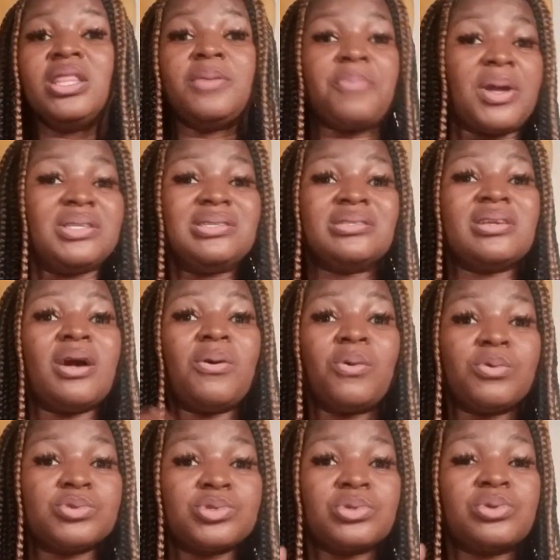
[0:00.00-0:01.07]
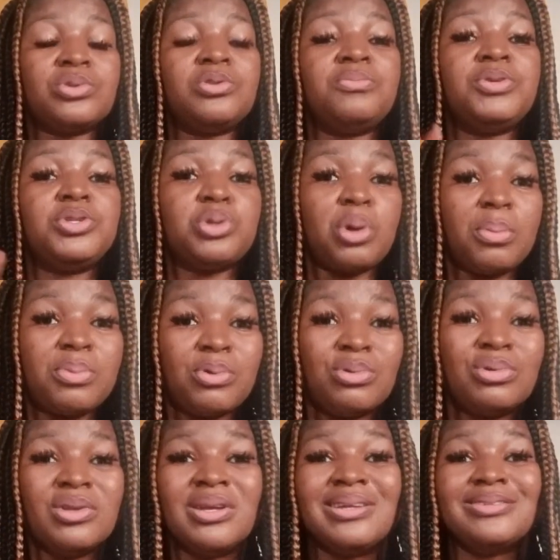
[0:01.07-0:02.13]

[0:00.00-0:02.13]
the prices are also going to be double